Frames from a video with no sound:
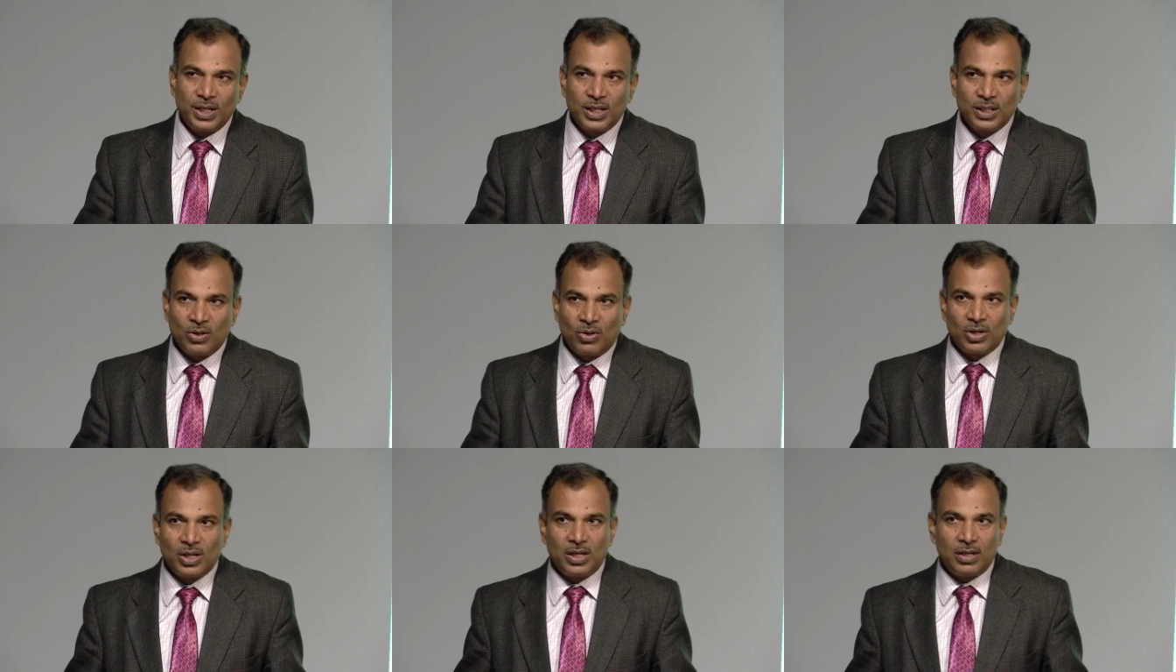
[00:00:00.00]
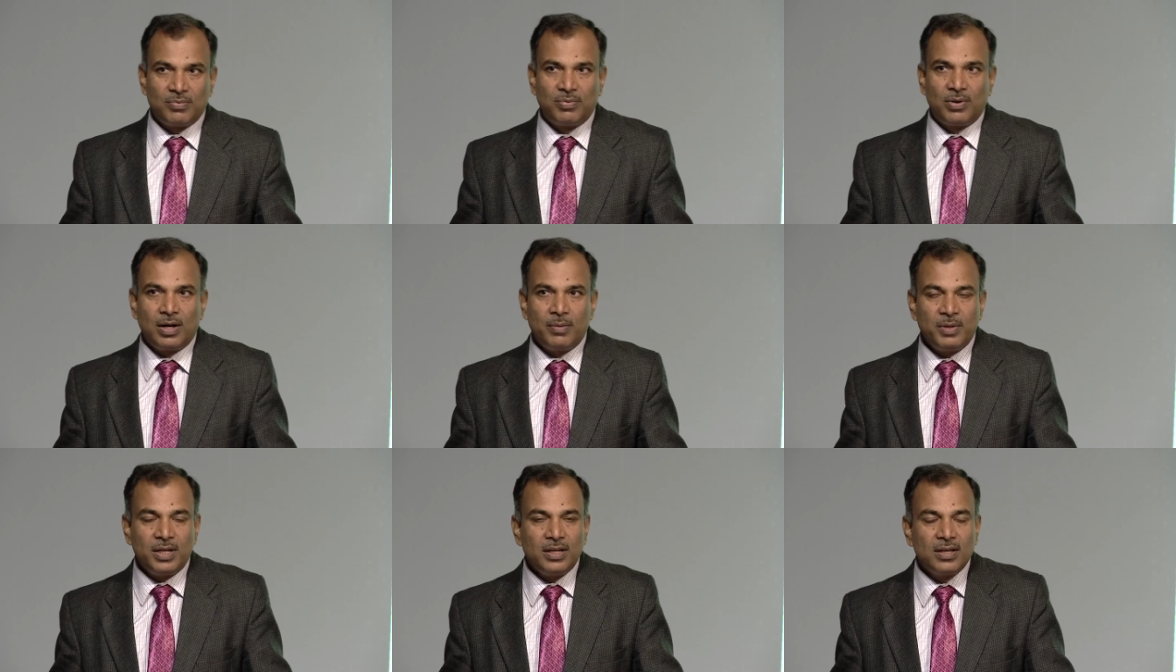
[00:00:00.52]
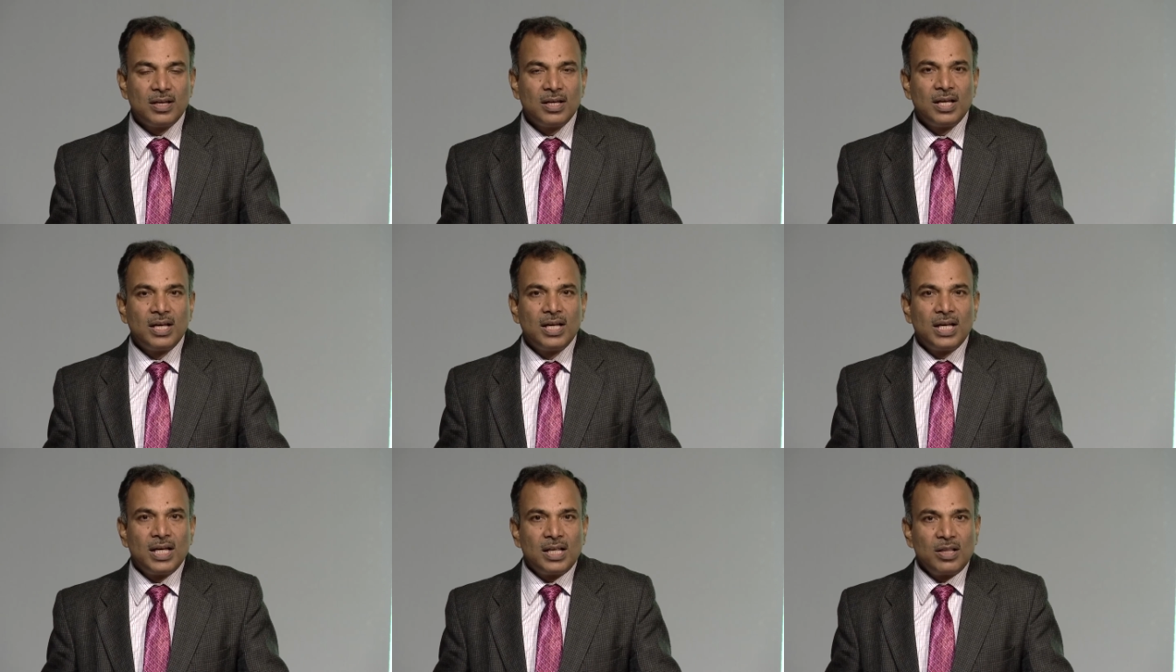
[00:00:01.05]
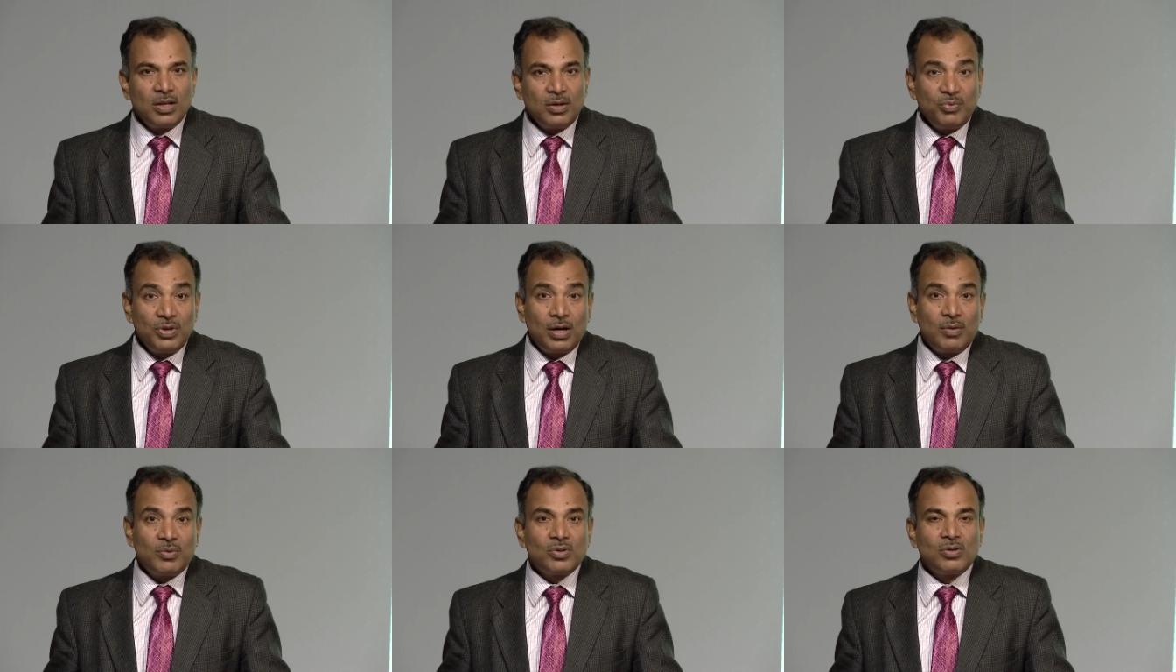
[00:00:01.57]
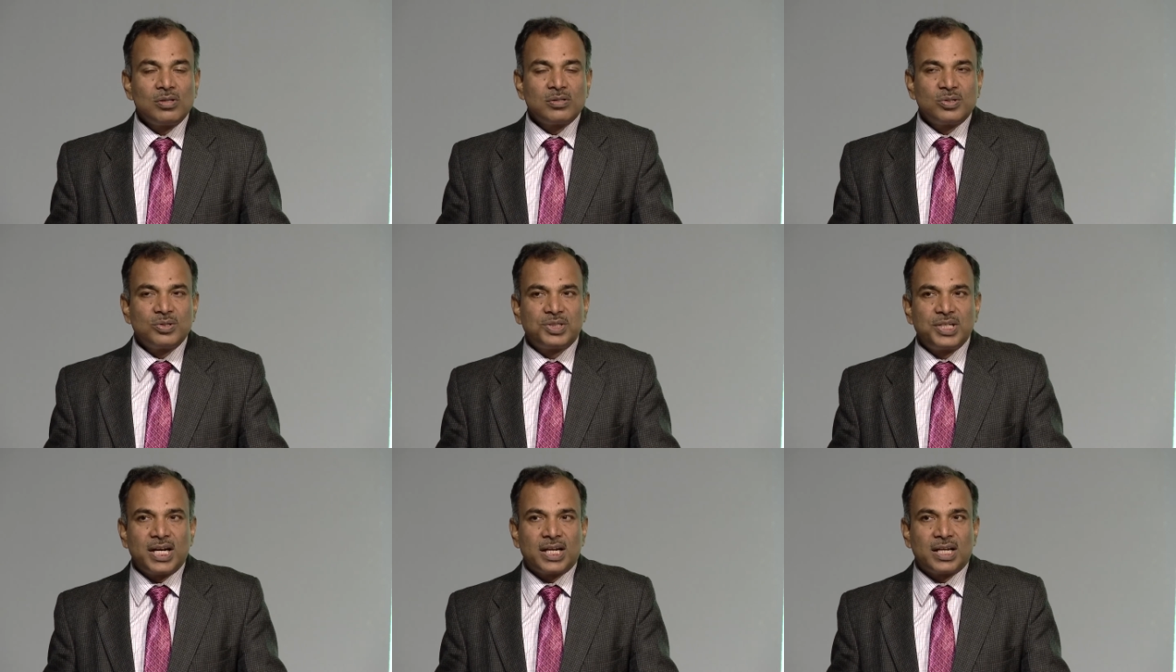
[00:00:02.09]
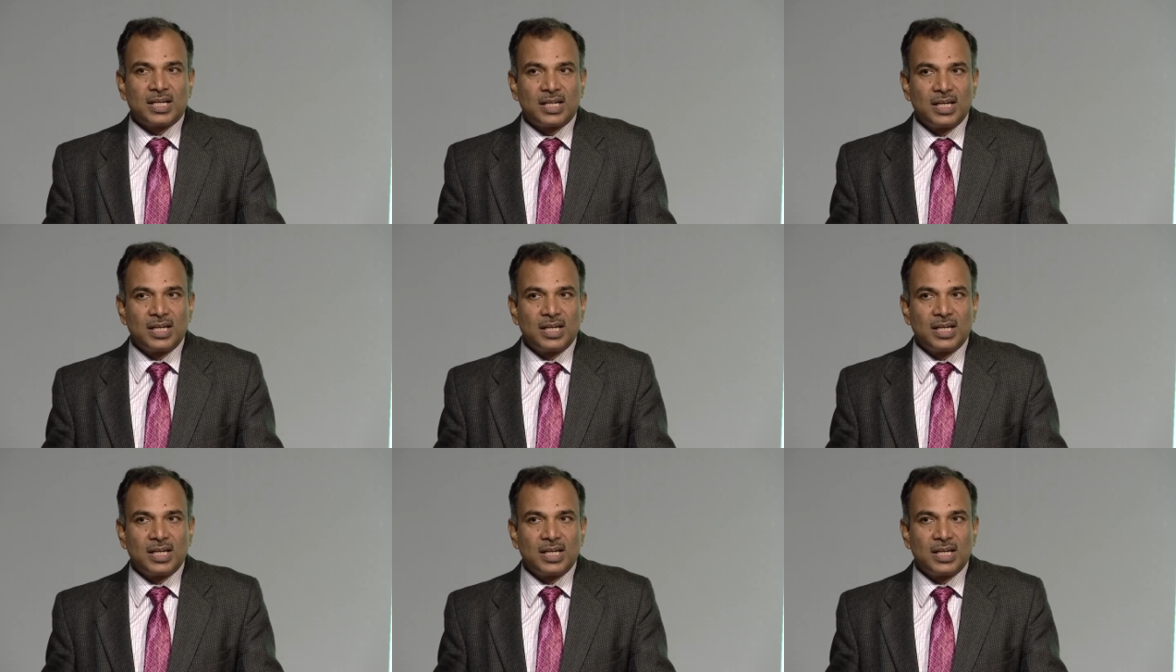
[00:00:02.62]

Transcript: in the organic farming. Then we have to also check